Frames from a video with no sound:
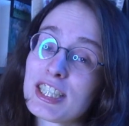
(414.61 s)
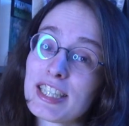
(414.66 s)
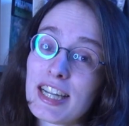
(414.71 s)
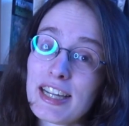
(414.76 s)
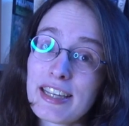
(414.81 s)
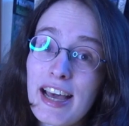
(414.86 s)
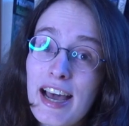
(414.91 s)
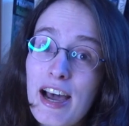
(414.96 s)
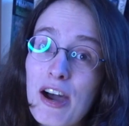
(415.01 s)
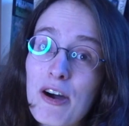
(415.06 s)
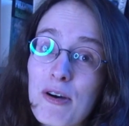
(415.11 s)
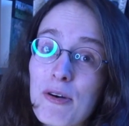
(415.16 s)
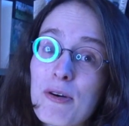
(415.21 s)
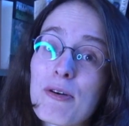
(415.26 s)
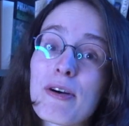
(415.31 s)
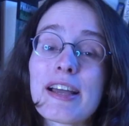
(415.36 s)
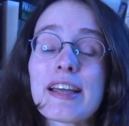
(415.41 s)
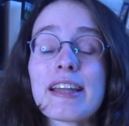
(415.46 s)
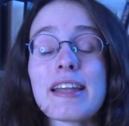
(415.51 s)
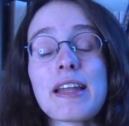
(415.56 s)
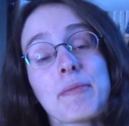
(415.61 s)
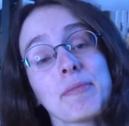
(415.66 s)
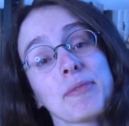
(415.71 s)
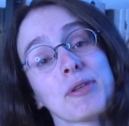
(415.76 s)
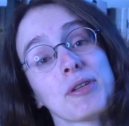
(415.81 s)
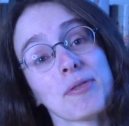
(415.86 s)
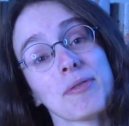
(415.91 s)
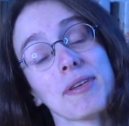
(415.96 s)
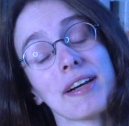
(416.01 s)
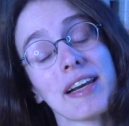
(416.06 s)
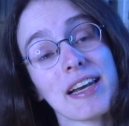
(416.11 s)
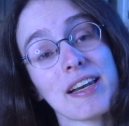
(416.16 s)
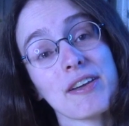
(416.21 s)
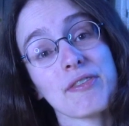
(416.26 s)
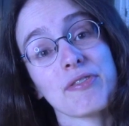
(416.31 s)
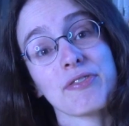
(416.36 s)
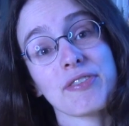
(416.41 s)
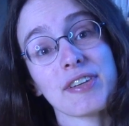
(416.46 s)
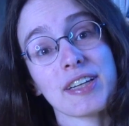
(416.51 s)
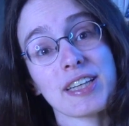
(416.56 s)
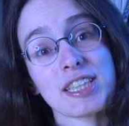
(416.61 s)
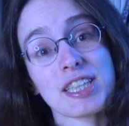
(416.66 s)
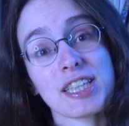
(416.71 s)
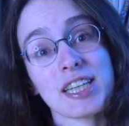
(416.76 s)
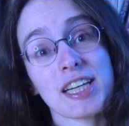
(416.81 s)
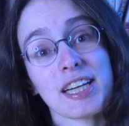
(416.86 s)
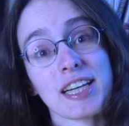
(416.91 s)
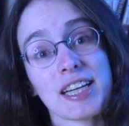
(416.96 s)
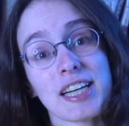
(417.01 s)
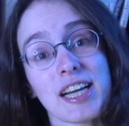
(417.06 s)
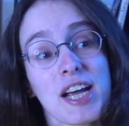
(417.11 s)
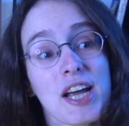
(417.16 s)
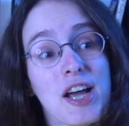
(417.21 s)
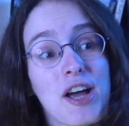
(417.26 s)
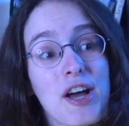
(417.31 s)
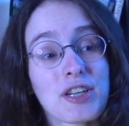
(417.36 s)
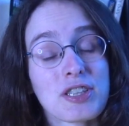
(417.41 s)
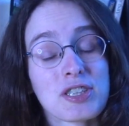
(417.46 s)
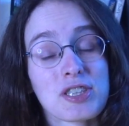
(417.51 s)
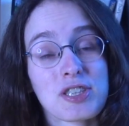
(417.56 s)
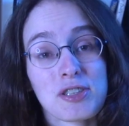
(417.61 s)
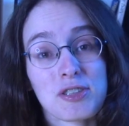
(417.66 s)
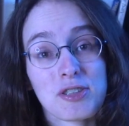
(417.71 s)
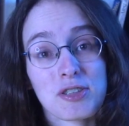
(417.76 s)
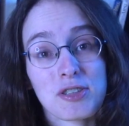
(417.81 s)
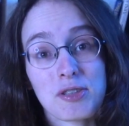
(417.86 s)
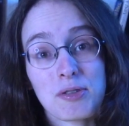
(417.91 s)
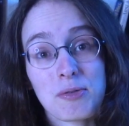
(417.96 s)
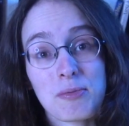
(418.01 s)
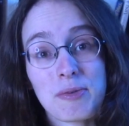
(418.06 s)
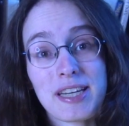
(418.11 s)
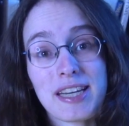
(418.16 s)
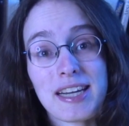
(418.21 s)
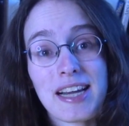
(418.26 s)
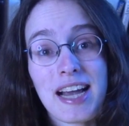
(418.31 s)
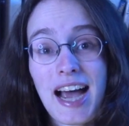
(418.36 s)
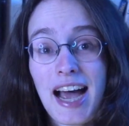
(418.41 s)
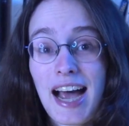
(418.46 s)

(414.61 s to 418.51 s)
Nanao and I'm currently finishing Shunsui.